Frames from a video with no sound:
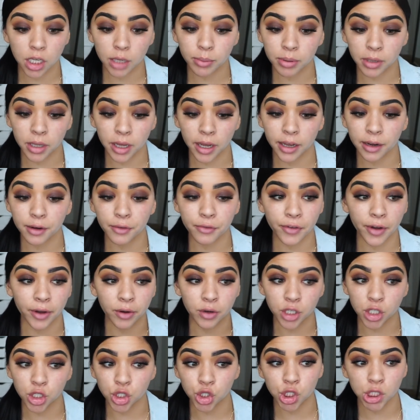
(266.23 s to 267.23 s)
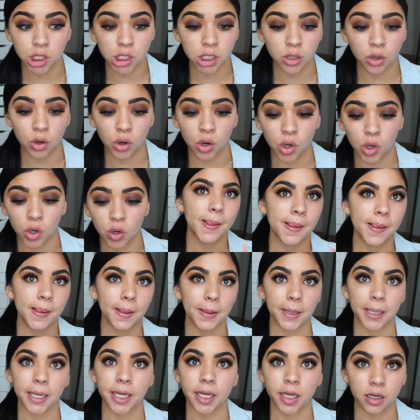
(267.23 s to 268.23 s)
Applied foundation and all,
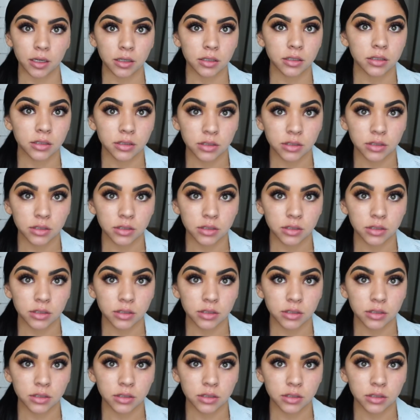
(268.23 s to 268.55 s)
like,